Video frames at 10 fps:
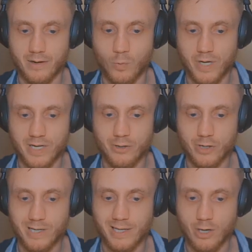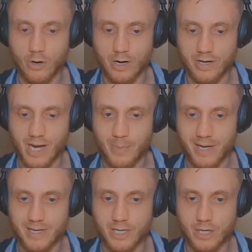we can either click on our
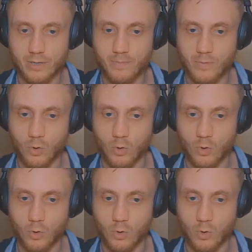campaign here,